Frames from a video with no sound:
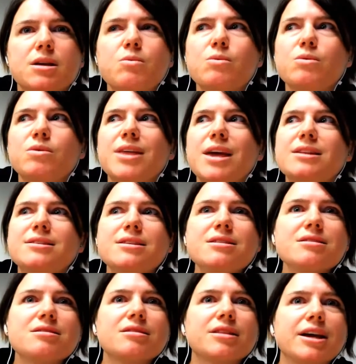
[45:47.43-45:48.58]
they
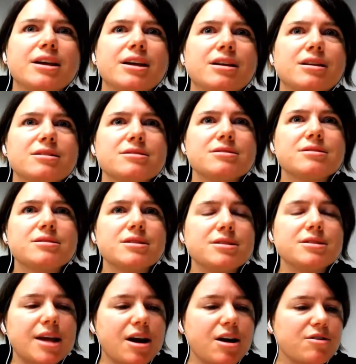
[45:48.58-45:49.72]
didn't like sit
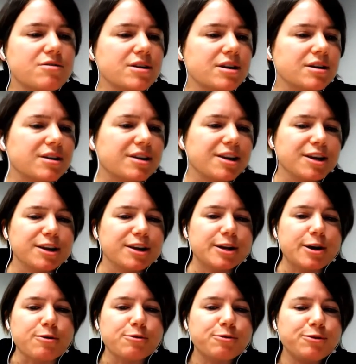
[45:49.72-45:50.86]
down and,
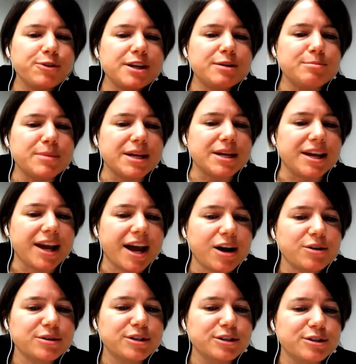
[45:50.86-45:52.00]
feed me
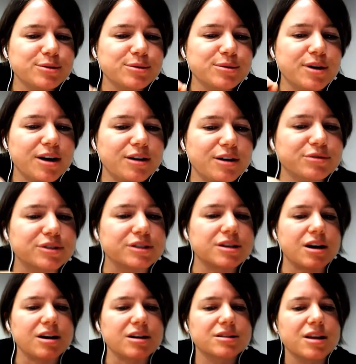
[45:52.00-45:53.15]
how to do conference
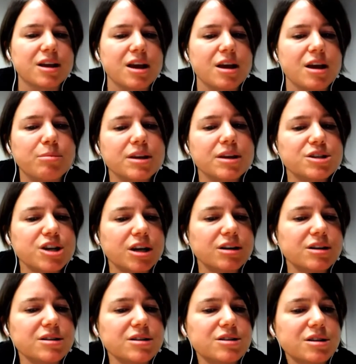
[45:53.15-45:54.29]
talks, but they checked
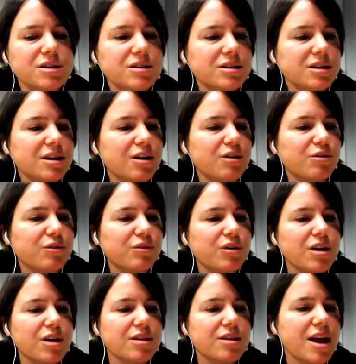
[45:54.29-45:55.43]
in just enough.
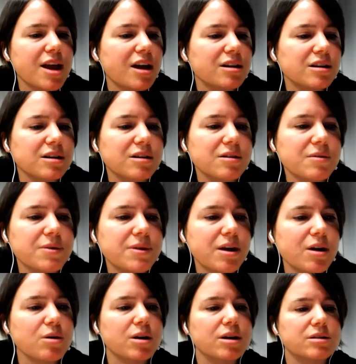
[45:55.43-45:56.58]
They had
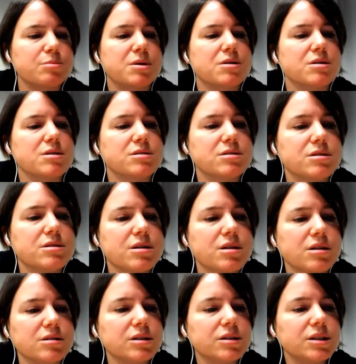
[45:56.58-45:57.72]
their experience
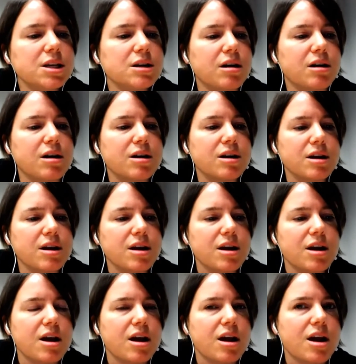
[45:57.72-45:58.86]
to lean on.
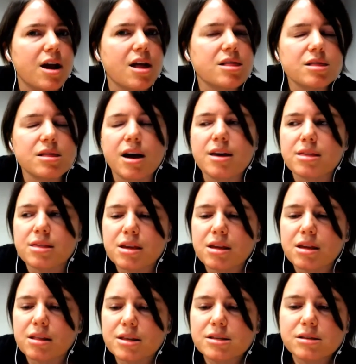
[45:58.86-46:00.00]
And I
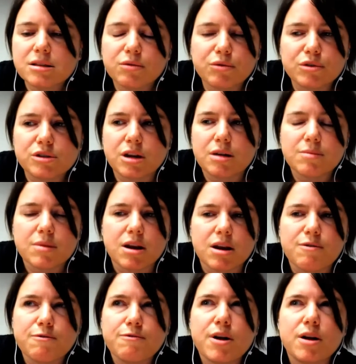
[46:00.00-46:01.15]
think this is the first time that I
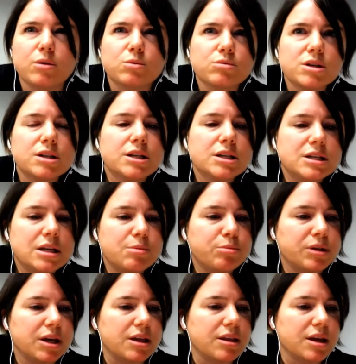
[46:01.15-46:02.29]
felt really
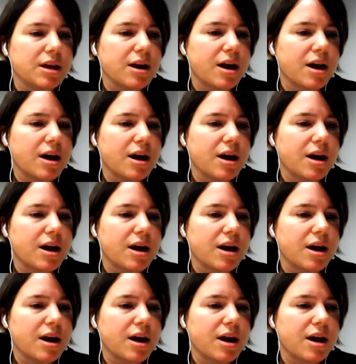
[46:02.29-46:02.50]
deeply that